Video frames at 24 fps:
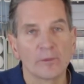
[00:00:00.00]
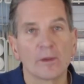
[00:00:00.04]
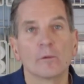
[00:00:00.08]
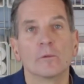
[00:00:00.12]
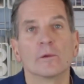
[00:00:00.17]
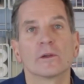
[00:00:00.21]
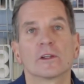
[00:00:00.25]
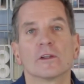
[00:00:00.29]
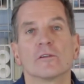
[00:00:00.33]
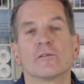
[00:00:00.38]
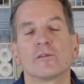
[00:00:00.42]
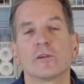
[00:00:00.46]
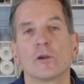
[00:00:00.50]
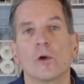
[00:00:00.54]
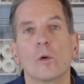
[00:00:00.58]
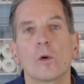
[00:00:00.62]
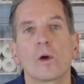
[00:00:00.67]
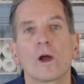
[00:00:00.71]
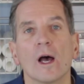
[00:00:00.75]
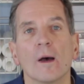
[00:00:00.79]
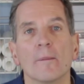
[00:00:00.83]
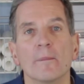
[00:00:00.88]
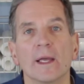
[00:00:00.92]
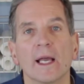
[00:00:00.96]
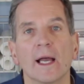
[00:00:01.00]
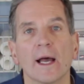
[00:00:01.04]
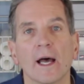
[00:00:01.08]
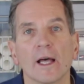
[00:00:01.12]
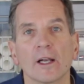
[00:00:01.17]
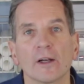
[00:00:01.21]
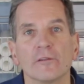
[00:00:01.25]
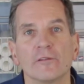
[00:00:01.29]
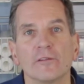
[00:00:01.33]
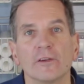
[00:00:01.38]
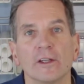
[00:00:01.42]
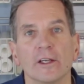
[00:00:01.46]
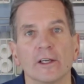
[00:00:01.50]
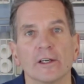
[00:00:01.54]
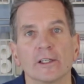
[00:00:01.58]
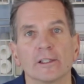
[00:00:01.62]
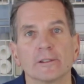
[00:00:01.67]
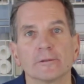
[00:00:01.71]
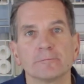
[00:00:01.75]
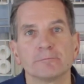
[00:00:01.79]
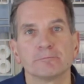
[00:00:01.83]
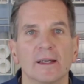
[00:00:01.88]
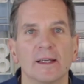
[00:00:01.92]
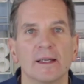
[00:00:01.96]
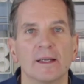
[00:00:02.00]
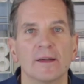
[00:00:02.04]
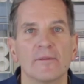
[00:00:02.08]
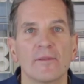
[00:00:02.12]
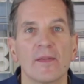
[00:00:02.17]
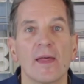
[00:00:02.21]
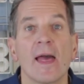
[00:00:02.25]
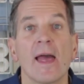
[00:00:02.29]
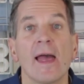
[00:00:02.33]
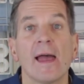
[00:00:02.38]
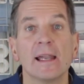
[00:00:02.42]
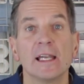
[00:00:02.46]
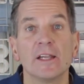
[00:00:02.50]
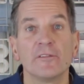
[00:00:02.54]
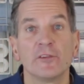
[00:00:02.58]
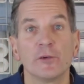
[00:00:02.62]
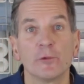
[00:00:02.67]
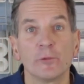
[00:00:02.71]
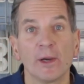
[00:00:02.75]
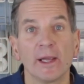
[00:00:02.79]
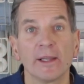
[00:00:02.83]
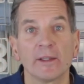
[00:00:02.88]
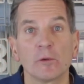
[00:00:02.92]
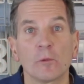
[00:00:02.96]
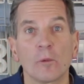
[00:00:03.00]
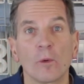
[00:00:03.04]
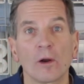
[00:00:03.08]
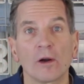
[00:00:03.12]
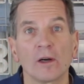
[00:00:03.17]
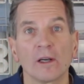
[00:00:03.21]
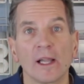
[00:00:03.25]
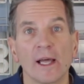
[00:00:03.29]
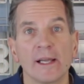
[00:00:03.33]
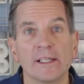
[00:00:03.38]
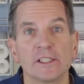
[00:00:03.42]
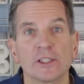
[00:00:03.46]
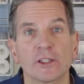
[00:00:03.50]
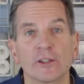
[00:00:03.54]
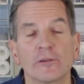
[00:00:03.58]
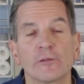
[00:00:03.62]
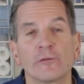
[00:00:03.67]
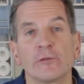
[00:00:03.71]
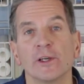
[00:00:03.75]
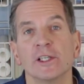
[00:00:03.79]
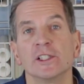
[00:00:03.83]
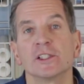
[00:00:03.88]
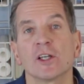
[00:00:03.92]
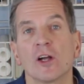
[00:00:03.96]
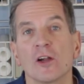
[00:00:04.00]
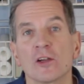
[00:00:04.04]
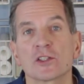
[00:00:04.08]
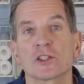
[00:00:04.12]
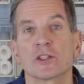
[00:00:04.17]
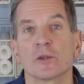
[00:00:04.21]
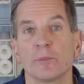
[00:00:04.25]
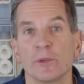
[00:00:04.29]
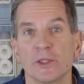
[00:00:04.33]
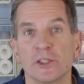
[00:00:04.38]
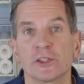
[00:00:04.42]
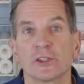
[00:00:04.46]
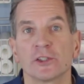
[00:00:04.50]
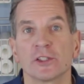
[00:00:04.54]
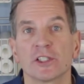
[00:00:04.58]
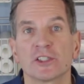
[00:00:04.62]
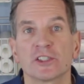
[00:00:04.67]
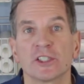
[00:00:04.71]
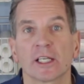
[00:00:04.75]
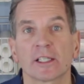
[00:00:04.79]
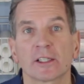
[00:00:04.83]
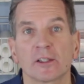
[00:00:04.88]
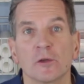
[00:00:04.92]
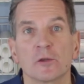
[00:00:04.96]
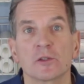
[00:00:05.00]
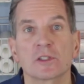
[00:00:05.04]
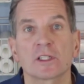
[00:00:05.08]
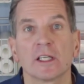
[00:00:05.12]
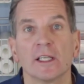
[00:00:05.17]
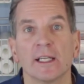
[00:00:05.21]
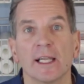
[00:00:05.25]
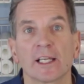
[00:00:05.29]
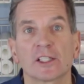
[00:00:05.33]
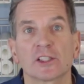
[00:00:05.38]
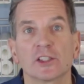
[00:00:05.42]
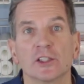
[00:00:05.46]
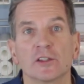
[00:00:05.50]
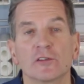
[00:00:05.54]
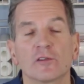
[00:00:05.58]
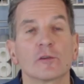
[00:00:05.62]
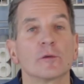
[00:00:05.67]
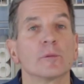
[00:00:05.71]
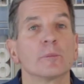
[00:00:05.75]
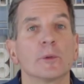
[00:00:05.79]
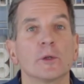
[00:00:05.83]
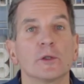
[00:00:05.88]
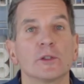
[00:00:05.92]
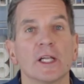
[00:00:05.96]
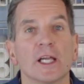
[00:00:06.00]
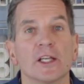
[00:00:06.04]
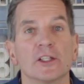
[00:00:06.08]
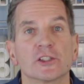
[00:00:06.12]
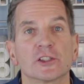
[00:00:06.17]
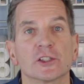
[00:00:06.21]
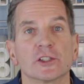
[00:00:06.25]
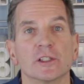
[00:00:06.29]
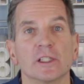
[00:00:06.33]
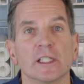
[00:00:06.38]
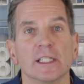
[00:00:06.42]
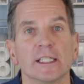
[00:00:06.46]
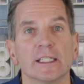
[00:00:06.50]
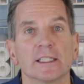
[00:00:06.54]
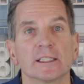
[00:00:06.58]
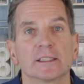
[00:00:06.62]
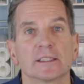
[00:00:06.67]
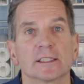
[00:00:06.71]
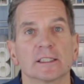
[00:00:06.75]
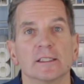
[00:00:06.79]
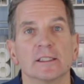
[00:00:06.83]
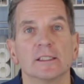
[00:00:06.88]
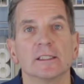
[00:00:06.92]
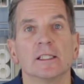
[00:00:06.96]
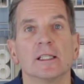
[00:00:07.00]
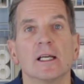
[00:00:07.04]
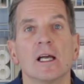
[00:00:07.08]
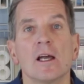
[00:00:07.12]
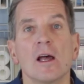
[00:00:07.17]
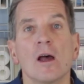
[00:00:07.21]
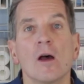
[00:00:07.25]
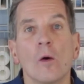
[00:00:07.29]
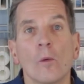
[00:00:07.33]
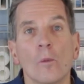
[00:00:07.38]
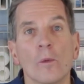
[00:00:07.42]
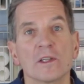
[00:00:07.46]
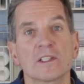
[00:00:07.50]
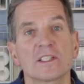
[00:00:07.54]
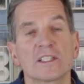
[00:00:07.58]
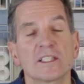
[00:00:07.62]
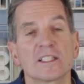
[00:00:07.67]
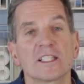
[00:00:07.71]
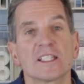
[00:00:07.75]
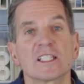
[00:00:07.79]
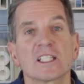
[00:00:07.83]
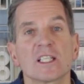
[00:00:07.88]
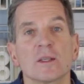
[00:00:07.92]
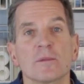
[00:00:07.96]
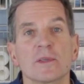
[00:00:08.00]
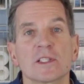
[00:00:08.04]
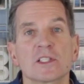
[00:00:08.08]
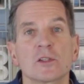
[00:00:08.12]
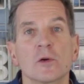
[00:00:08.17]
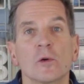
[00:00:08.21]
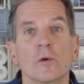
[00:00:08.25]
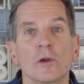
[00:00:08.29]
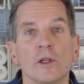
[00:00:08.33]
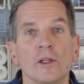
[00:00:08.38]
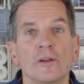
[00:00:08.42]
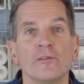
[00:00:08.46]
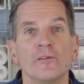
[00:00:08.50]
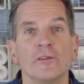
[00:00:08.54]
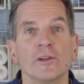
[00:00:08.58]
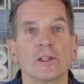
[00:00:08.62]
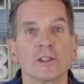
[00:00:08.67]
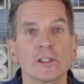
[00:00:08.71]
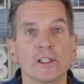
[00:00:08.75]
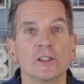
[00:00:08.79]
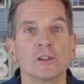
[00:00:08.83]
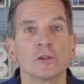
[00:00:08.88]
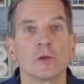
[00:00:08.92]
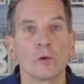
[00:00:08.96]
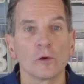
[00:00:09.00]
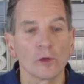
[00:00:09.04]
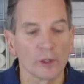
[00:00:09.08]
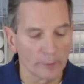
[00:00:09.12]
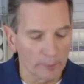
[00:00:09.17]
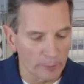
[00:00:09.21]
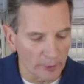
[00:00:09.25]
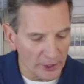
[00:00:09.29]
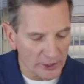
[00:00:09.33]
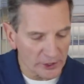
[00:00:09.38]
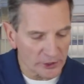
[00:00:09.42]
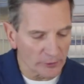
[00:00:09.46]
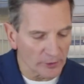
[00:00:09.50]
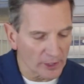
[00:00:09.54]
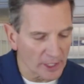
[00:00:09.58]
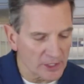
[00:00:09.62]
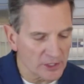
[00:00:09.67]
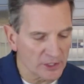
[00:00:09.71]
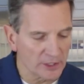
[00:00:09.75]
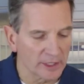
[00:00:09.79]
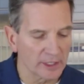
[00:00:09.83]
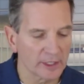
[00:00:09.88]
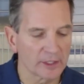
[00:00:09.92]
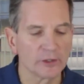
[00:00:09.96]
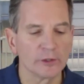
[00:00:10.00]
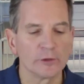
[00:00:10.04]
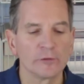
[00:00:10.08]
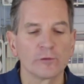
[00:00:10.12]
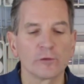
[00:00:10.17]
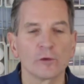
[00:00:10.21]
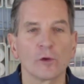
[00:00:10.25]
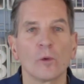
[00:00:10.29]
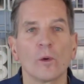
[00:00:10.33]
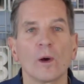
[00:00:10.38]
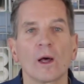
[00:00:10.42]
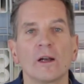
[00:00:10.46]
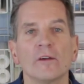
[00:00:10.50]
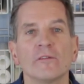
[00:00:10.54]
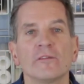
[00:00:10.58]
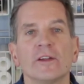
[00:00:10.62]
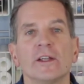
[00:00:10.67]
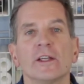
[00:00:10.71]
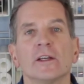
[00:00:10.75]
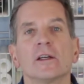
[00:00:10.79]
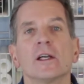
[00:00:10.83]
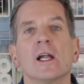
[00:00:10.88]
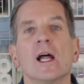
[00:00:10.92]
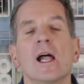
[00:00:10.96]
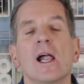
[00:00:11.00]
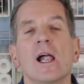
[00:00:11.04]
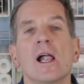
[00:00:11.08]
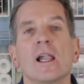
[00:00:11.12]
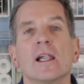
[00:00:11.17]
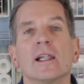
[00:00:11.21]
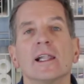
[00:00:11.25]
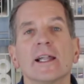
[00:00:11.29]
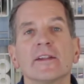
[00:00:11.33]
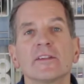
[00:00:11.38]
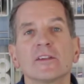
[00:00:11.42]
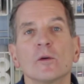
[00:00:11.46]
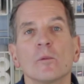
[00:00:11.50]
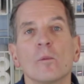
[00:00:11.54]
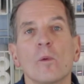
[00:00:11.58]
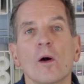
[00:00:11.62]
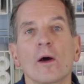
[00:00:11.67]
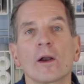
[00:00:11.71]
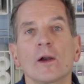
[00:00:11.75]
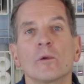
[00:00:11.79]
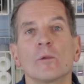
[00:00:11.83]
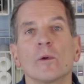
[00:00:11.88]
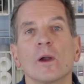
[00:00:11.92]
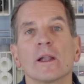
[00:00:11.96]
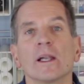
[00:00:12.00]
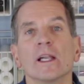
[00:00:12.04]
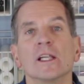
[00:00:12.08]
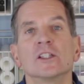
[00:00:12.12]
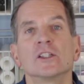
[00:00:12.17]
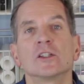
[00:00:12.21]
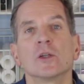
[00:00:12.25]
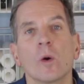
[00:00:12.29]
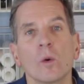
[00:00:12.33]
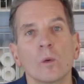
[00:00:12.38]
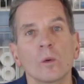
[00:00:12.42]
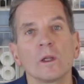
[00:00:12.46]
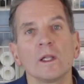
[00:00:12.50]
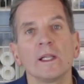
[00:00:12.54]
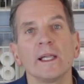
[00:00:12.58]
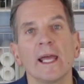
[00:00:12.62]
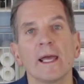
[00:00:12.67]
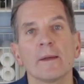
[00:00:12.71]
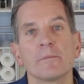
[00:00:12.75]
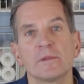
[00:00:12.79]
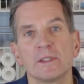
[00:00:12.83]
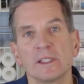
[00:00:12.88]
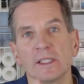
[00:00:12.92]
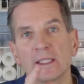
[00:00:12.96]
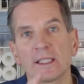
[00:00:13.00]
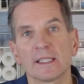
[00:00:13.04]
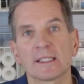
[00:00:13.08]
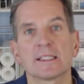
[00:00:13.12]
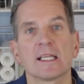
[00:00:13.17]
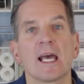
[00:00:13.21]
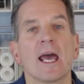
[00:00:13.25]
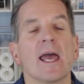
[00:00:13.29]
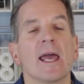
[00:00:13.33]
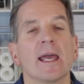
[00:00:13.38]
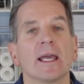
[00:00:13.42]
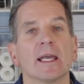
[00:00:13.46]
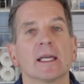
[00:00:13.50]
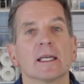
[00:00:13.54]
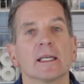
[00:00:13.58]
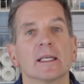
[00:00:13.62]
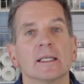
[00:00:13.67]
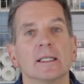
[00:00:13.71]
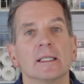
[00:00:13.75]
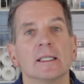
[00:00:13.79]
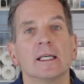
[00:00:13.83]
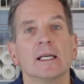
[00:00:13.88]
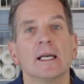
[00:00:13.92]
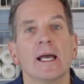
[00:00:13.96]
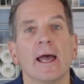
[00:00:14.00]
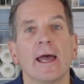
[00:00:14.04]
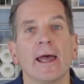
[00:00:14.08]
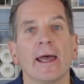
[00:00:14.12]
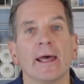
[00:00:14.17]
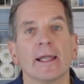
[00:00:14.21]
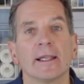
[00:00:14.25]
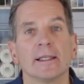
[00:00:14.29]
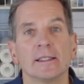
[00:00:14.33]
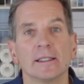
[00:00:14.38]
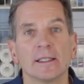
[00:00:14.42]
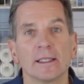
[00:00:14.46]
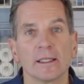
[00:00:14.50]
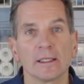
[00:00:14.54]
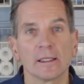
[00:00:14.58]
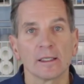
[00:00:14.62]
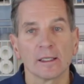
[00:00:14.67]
with the flow coming out of here. And if you ran the water line to the fridge, also be sure to check those connections for potential leaks. Once the system is totally filled and totally pressurized, you get good flow out of here. Let the water run and totally empty the tank. And